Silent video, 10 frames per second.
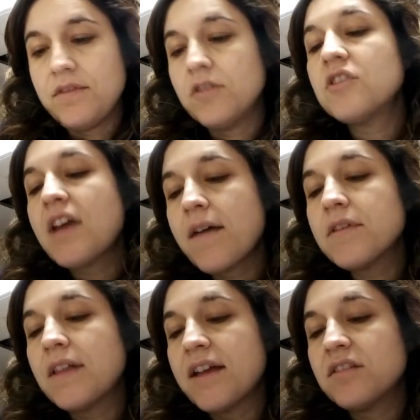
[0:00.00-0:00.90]
or to have
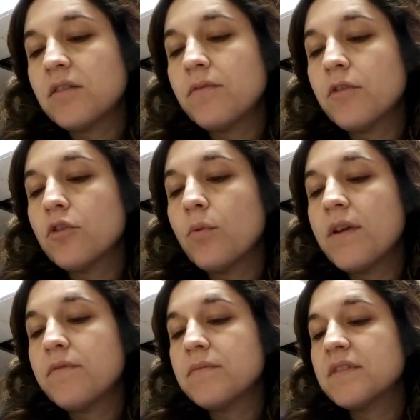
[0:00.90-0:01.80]
the elastic further away from the